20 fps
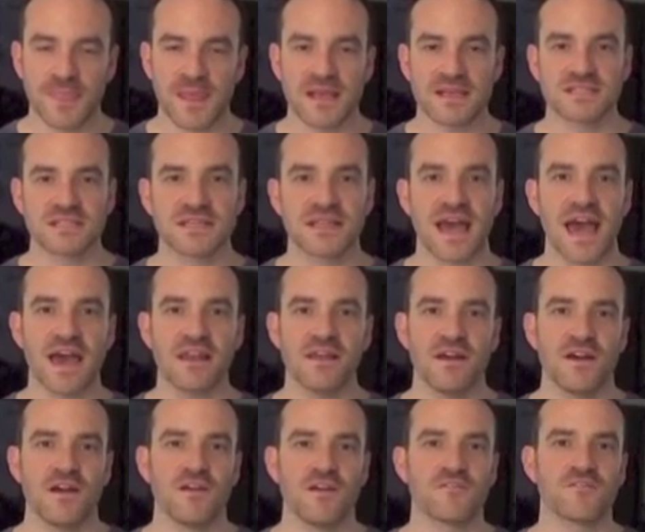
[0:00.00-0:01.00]
See that?
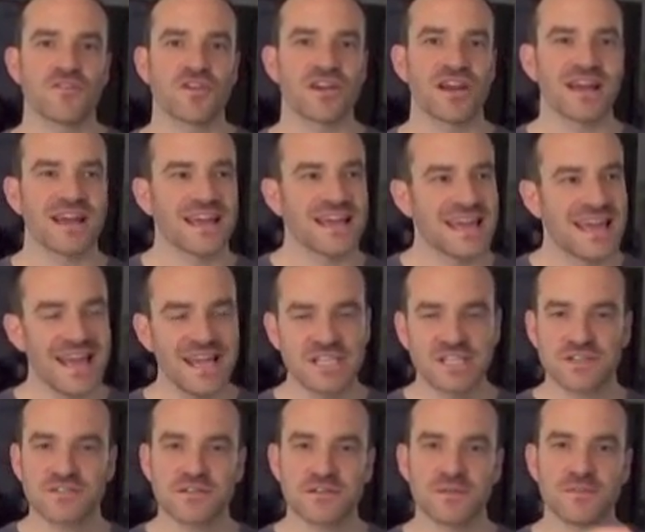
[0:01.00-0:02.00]
For each
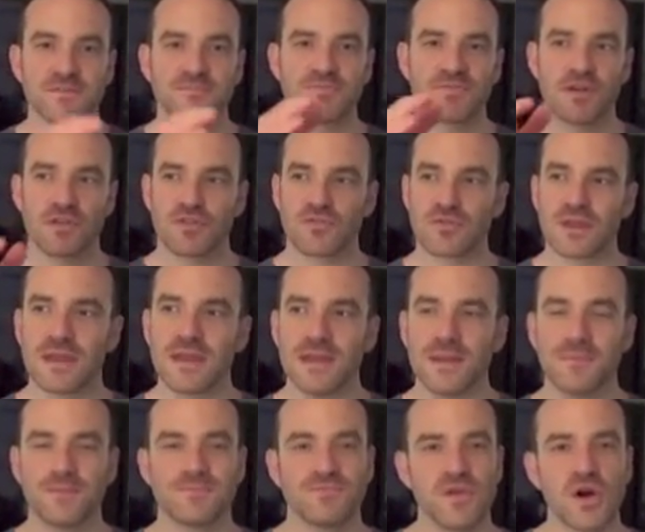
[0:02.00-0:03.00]
of the
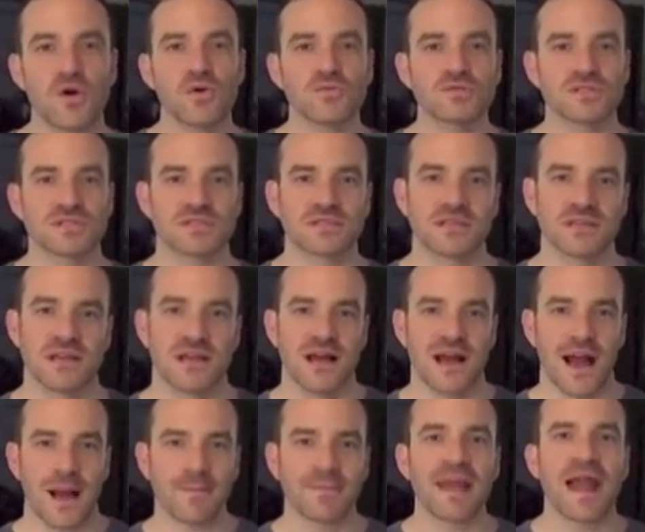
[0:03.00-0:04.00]
three notes,
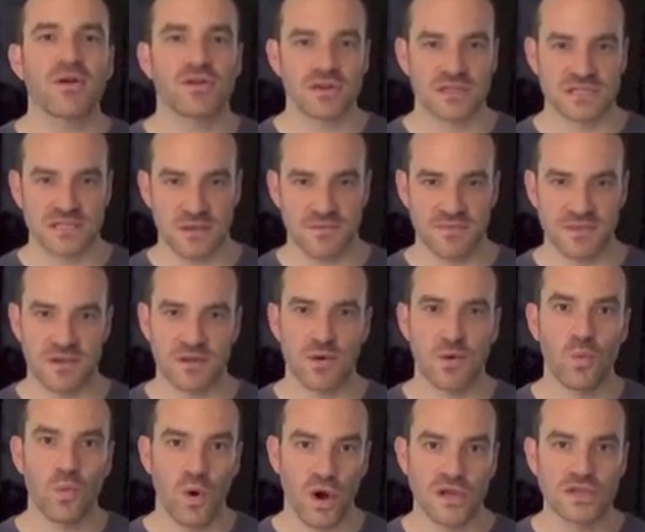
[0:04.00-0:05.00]
I'm counting something.
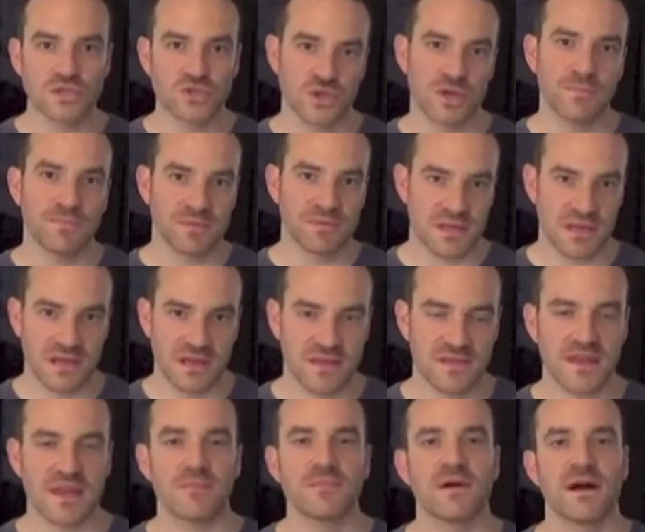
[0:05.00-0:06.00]
1 triplet, and
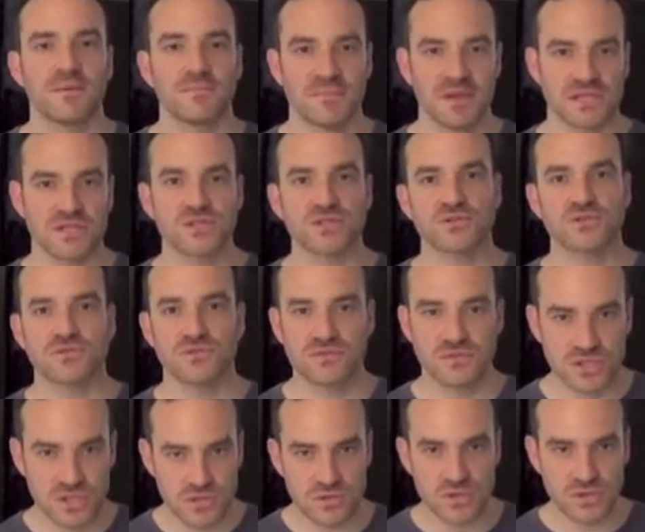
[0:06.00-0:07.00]
then I'm on B2,
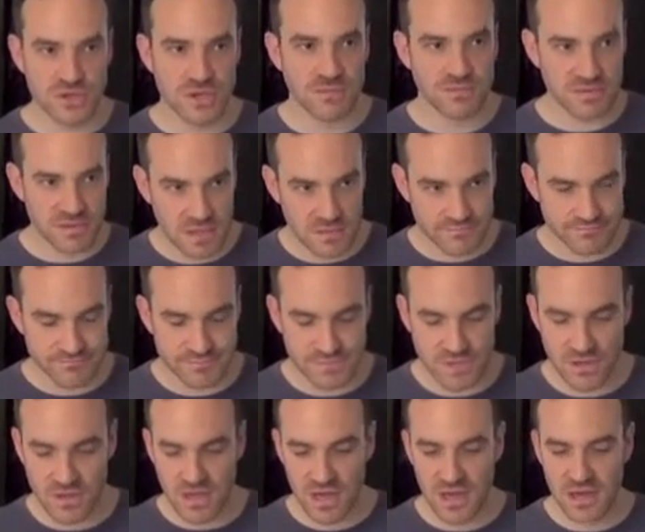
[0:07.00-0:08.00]
2 triplet.
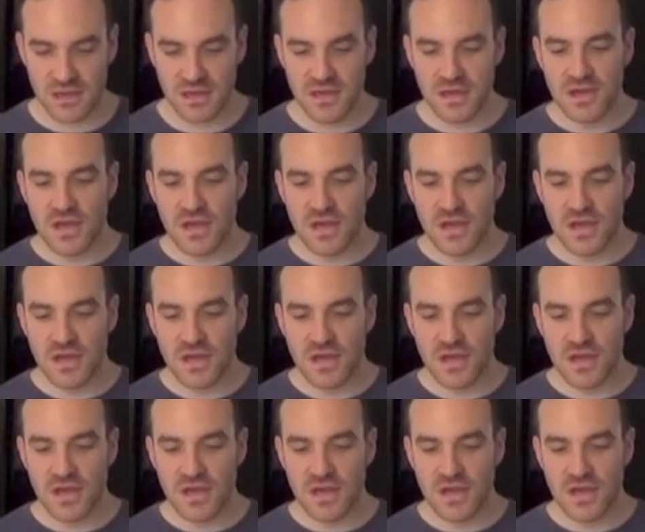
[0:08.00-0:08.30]
Okay?